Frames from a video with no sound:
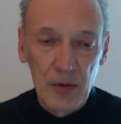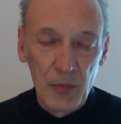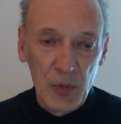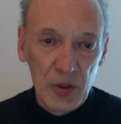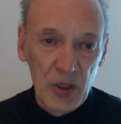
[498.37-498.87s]

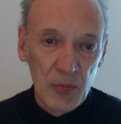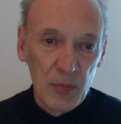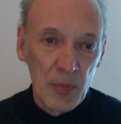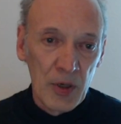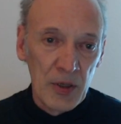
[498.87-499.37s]
But keep in
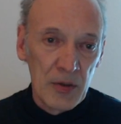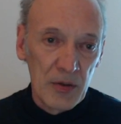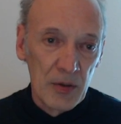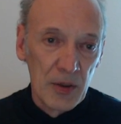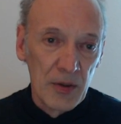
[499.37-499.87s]
mind
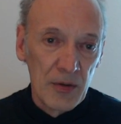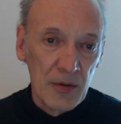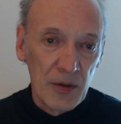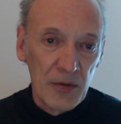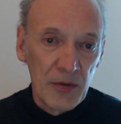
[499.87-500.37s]

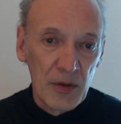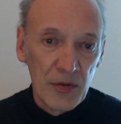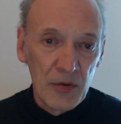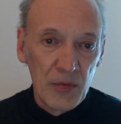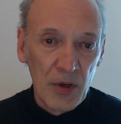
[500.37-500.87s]
that still is
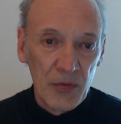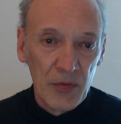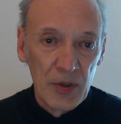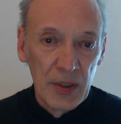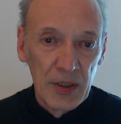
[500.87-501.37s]
a rough
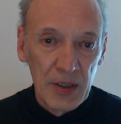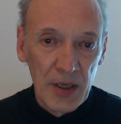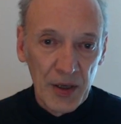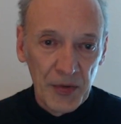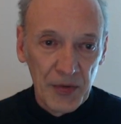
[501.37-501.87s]

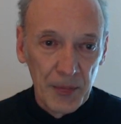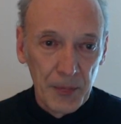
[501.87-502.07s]
guess.